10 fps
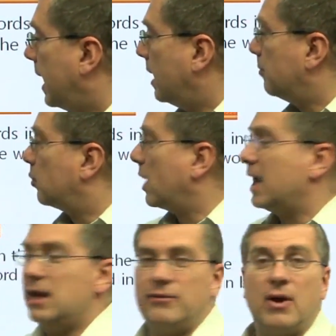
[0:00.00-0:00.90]
and
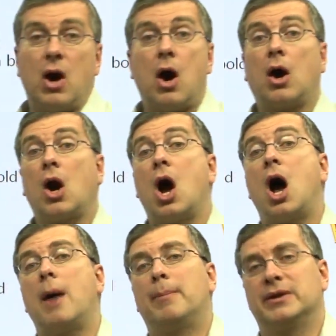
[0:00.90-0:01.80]
brave are
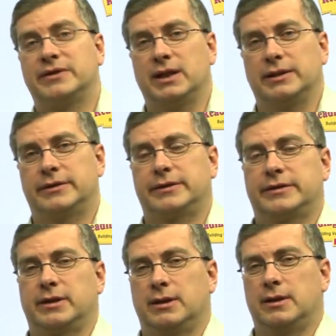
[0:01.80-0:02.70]

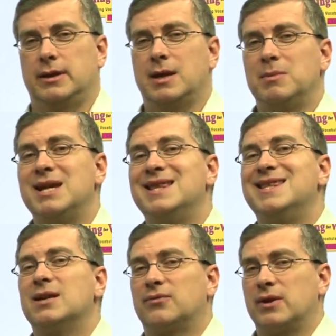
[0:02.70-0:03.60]
opposites. They mean
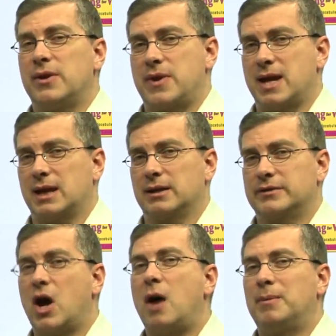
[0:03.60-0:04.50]
different
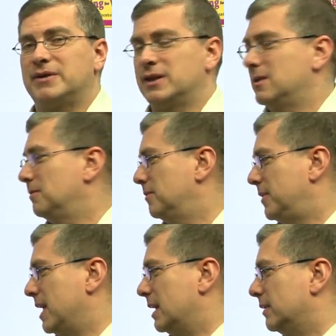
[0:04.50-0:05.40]
things, opposite
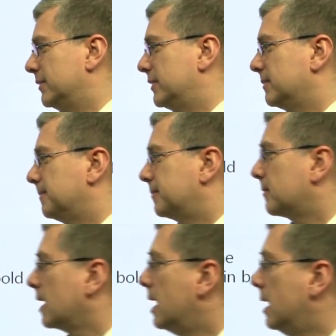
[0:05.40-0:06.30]
things.
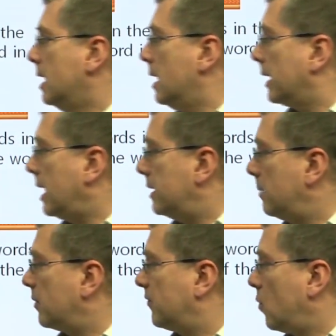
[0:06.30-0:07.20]
Okay,
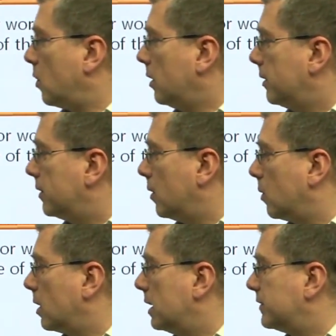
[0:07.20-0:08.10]
number 4, the
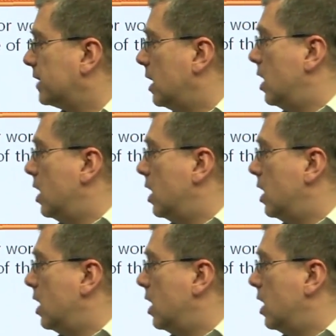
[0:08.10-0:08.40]
word is